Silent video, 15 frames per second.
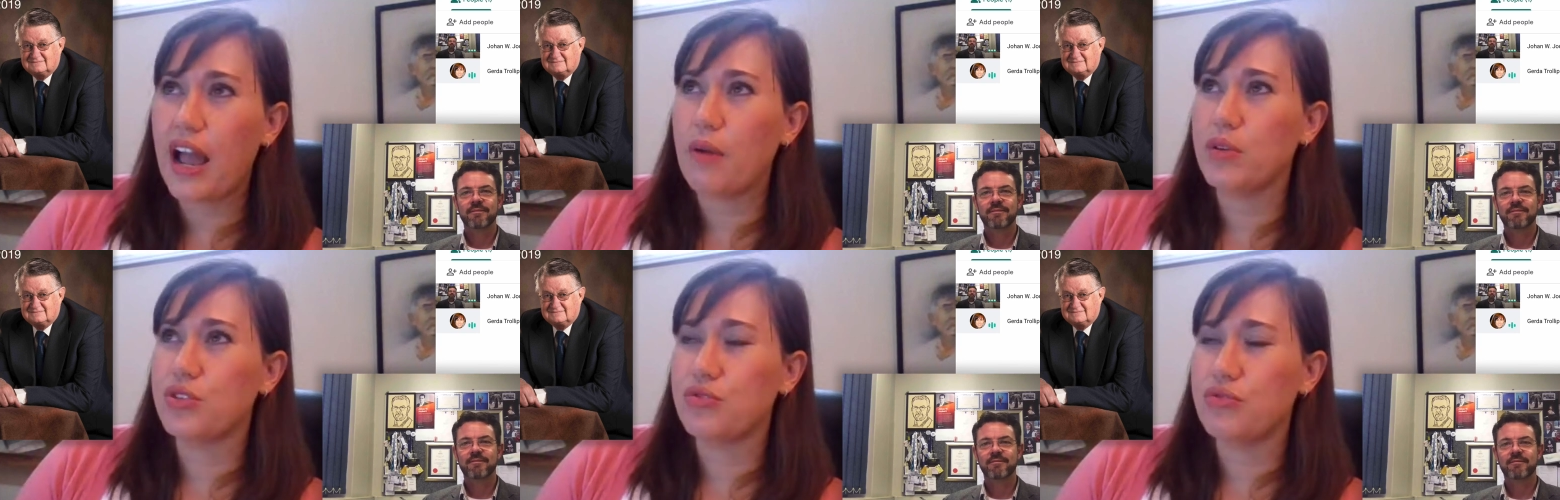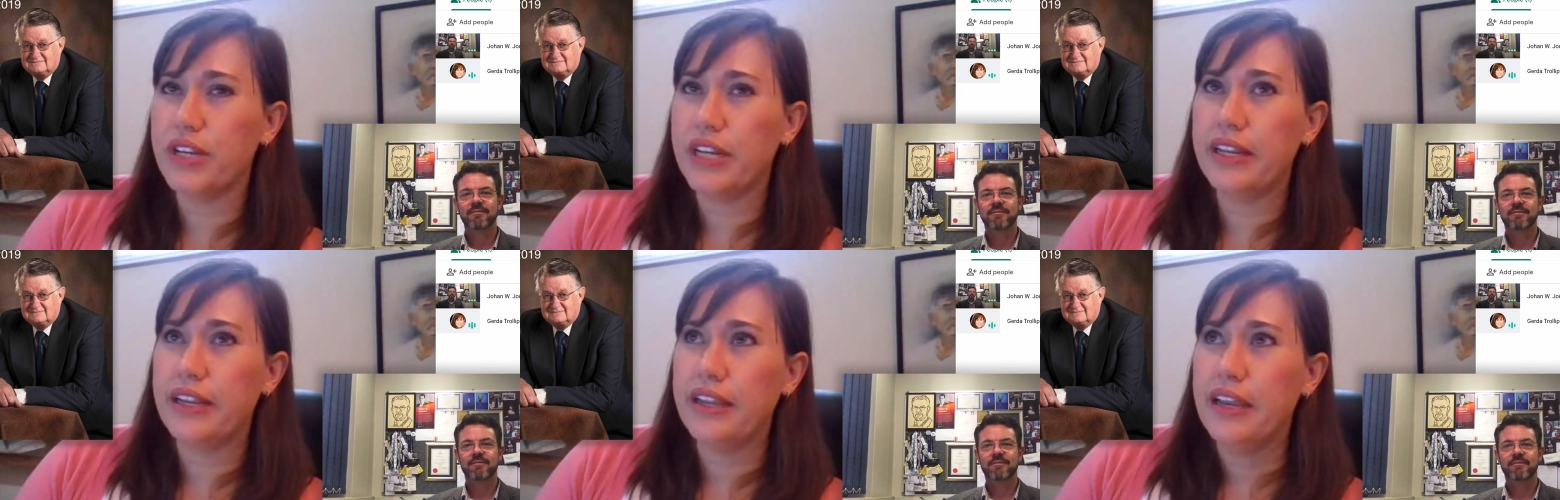Speaker 1: I was
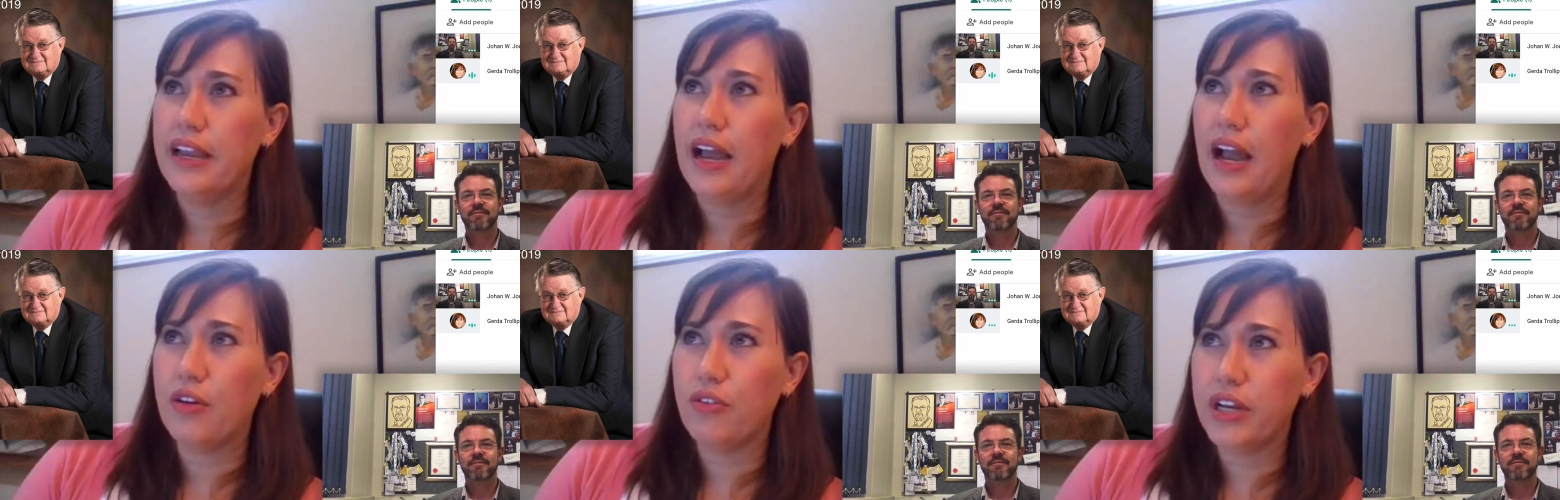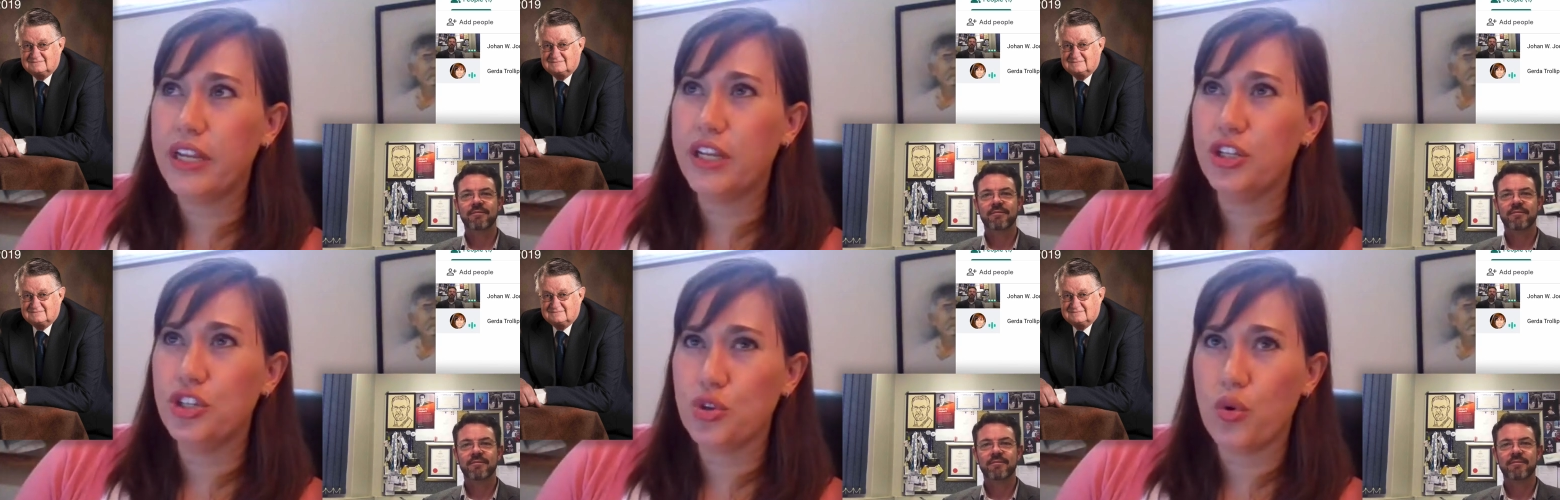really, I really
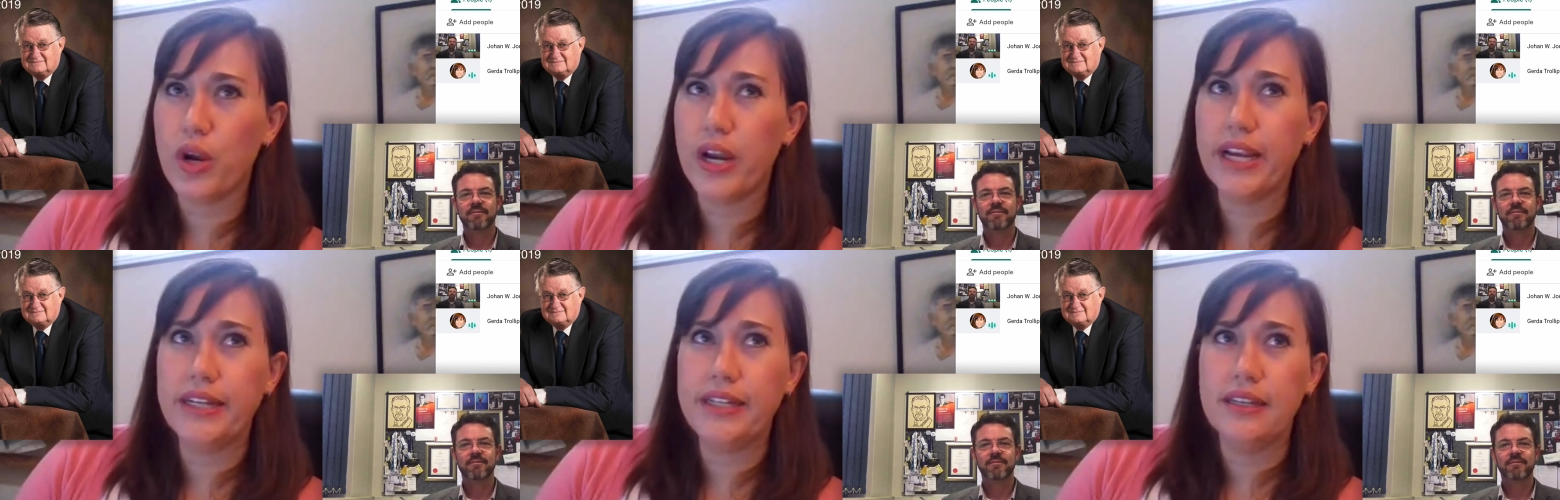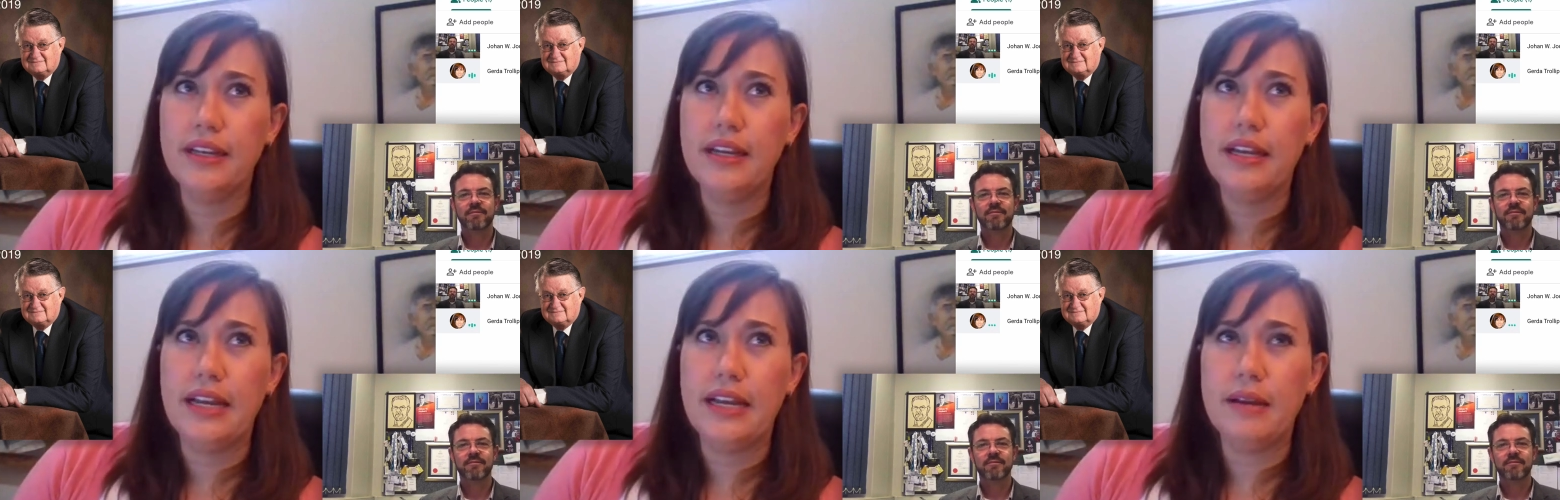enjoyed
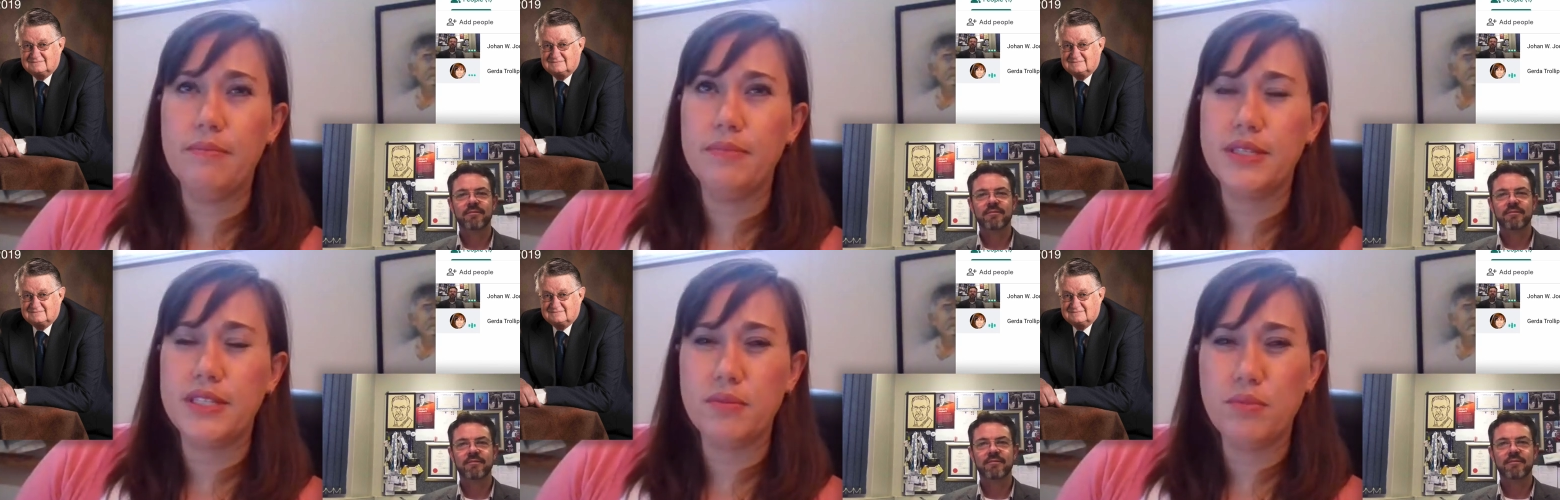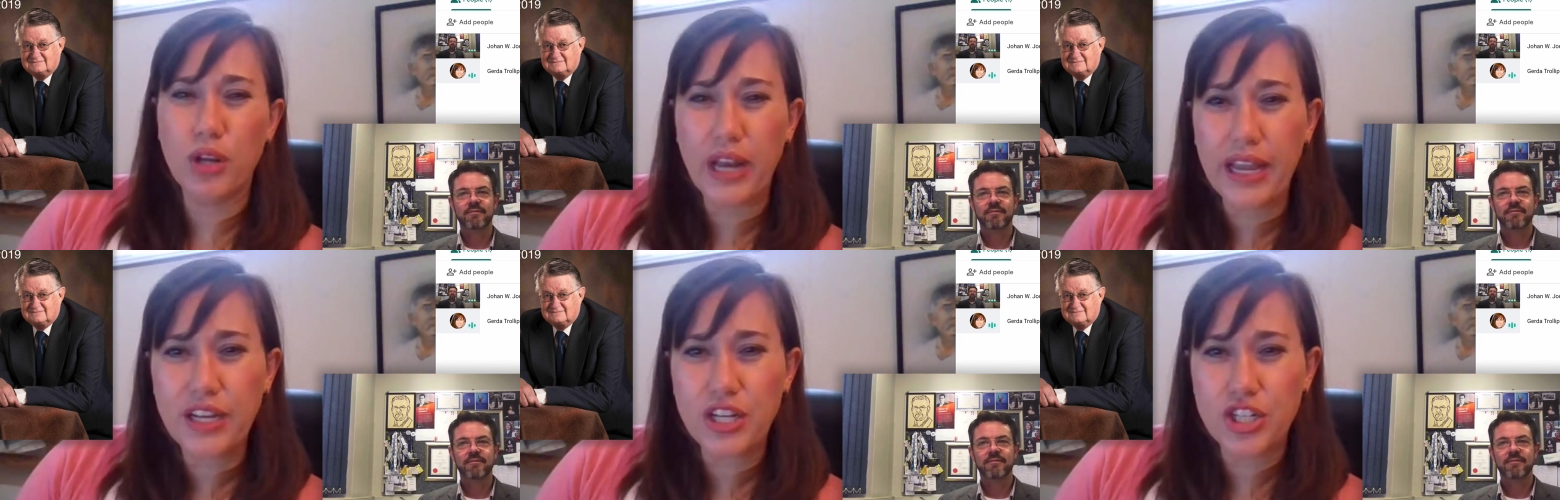um,
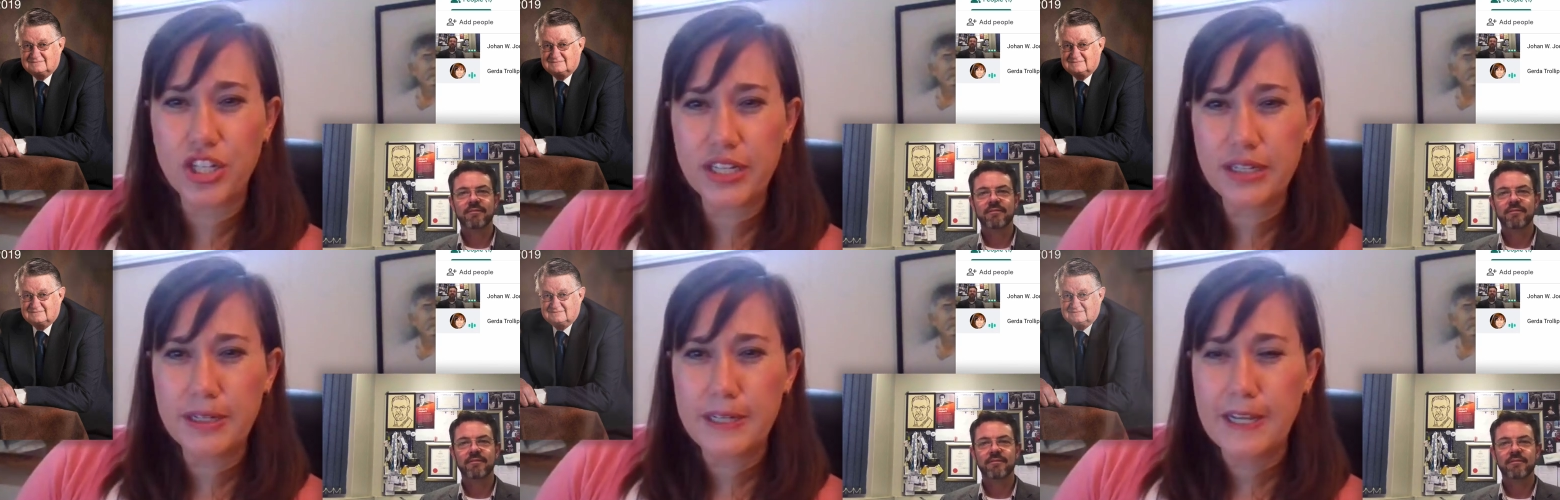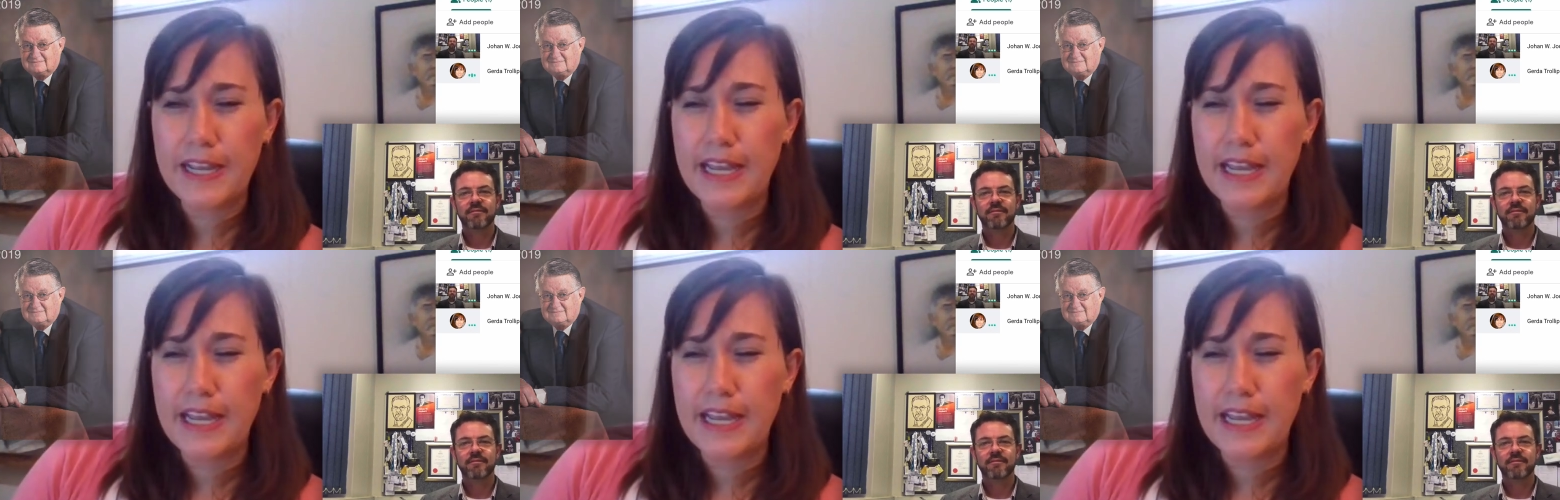simulation,